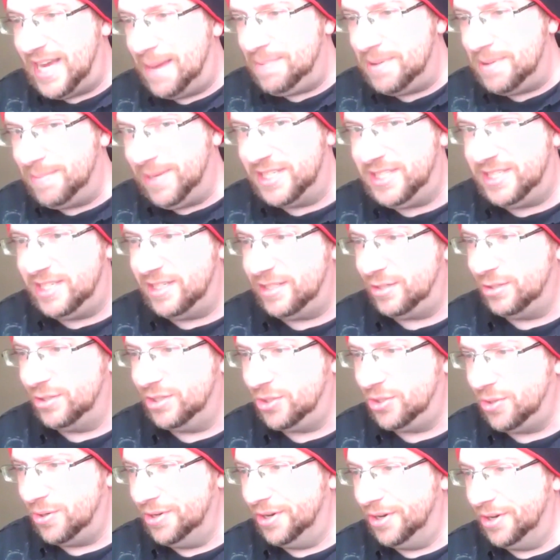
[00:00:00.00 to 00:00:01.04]
tapping my
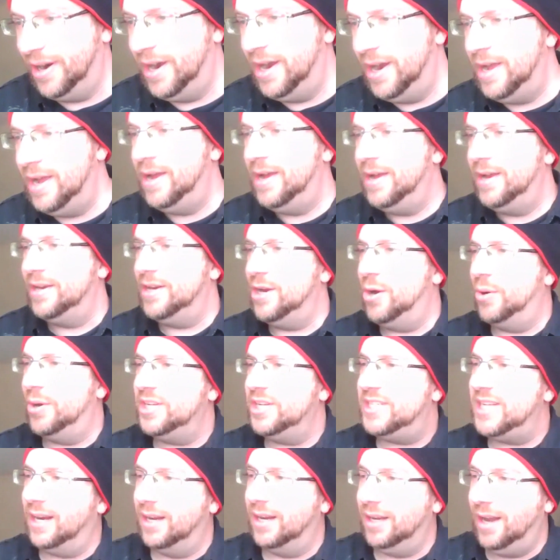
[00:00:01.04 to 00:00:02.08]
sister's shoulder,
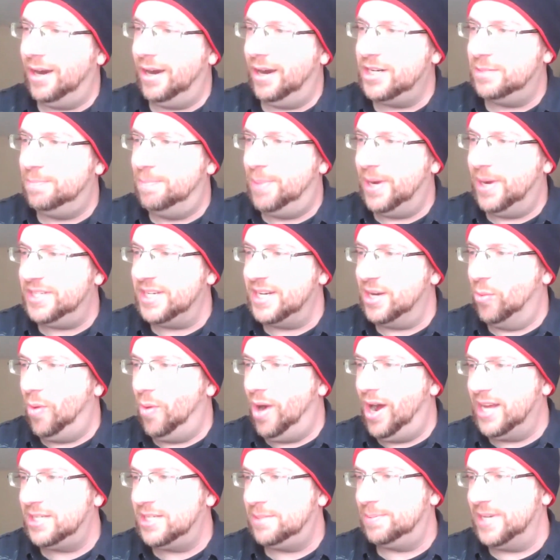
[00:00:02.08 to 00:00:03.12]
noticing a large buzzing
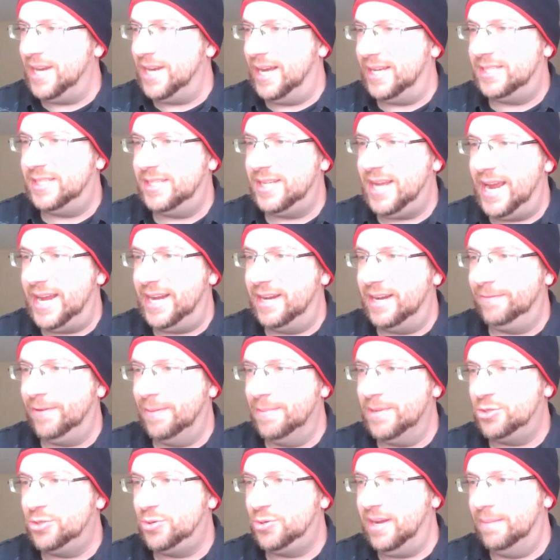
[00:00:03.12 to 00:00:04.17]
wasp's nest hanging
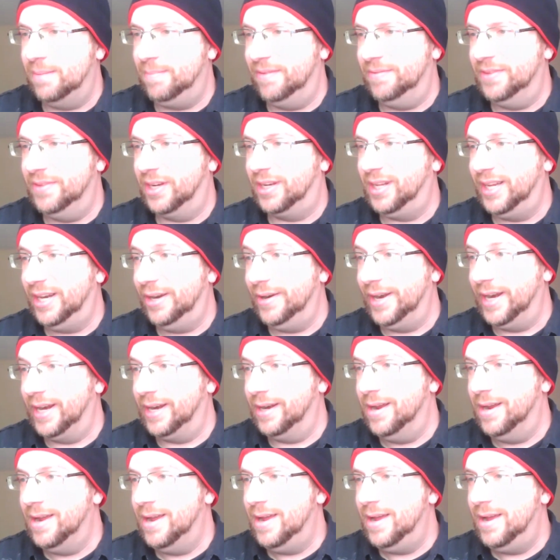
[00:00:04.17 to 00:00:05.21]
from a tree above the
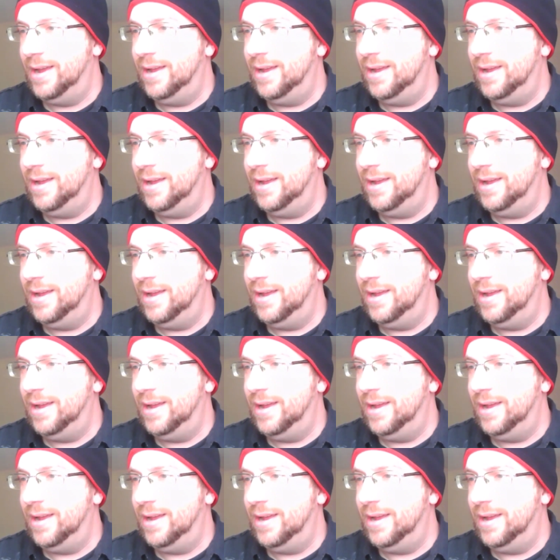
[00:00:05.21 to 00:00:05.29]
clearing.